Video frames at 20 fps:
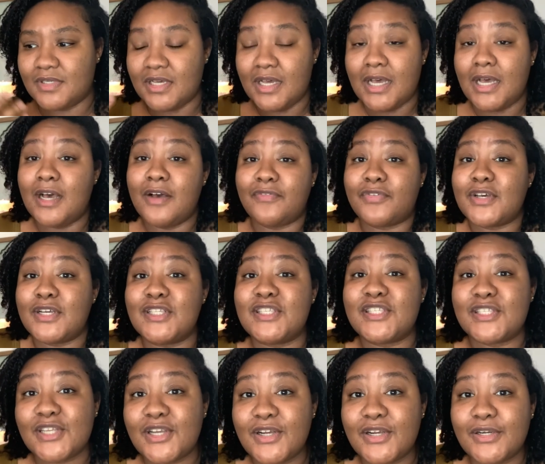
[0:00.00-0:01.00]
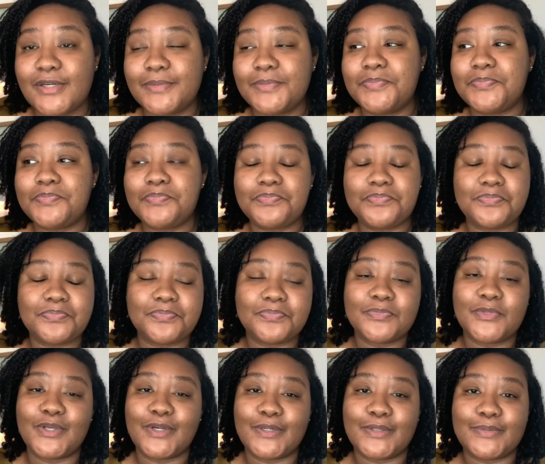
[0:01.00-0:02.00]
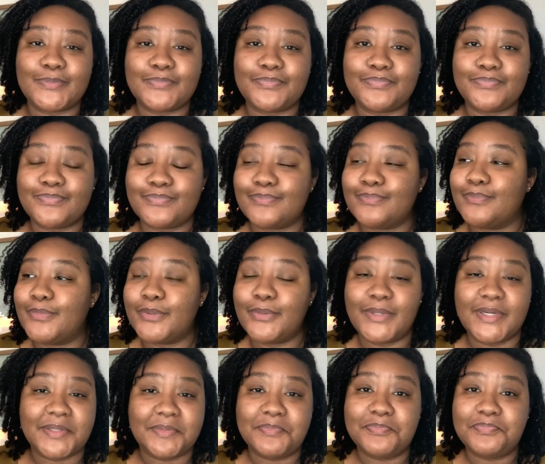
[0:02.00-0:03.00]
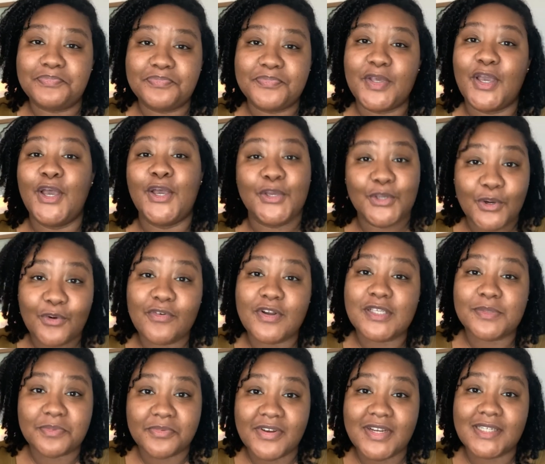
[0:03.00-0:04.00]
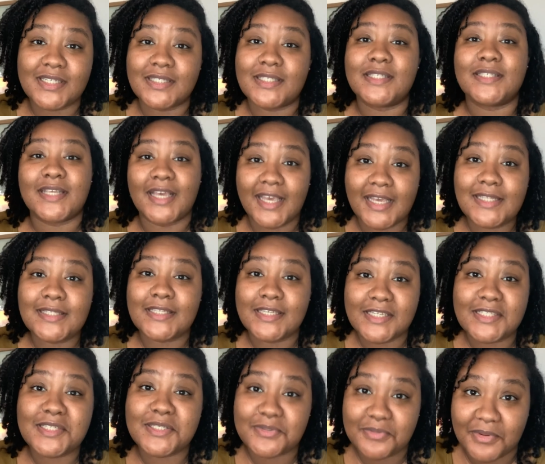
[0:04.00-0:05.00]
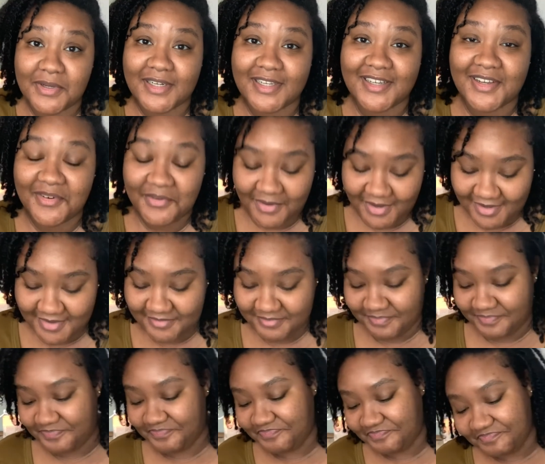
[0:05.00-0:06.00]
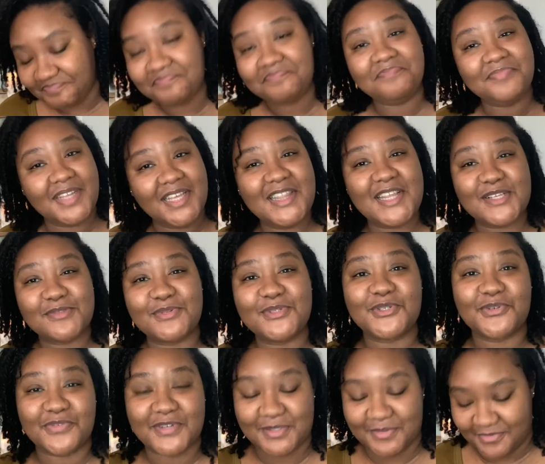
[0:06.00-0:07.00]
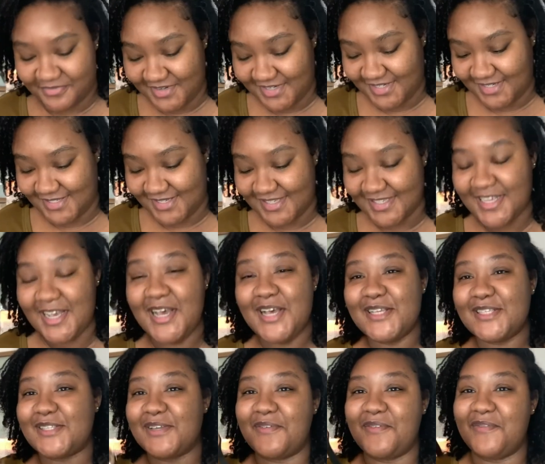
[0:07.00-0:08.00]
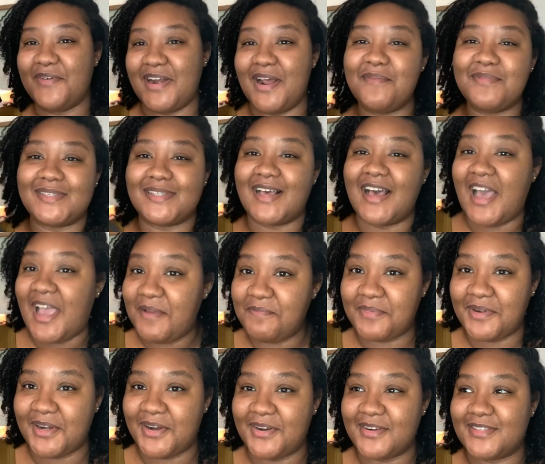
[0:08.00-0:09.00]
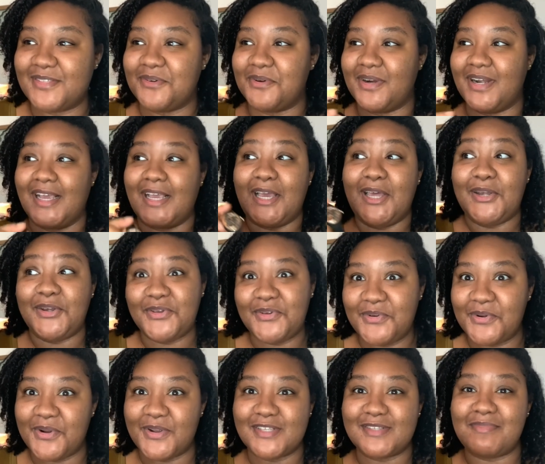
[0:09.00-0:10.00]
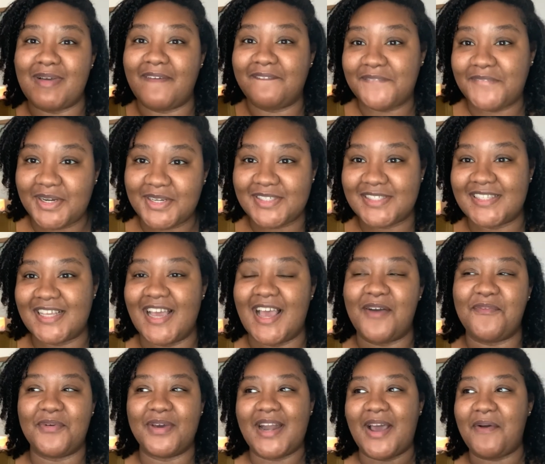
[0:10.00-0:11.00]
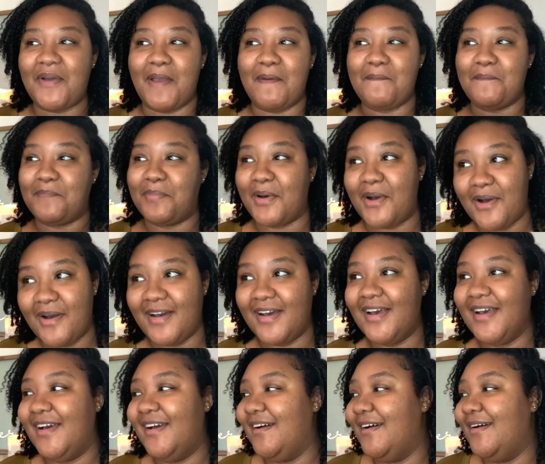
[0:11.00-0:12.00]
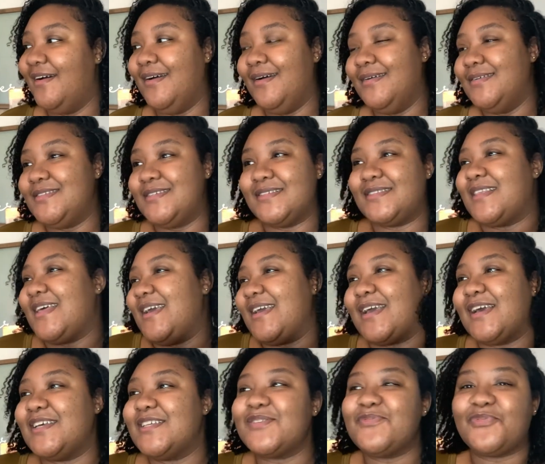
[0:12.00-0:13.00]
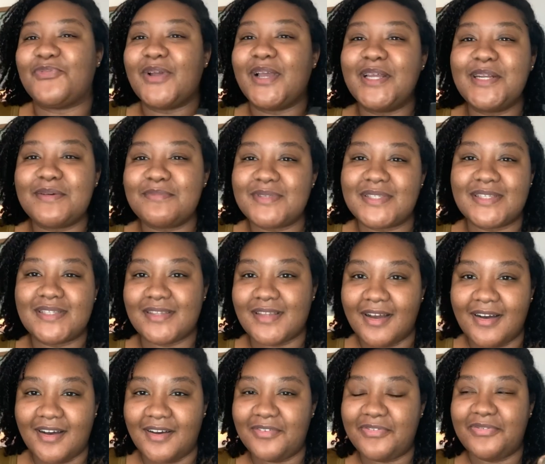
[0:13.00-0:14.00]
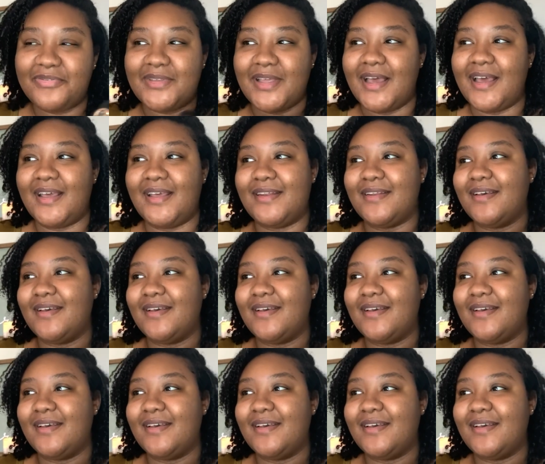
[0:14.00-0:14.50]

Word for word: of concern, girl, boy, your respirations is 18 to 20, okay? That's what your respirations is. So when I was a hype nurse or like a new nurse, my first day, I went out and bought just like random stuff that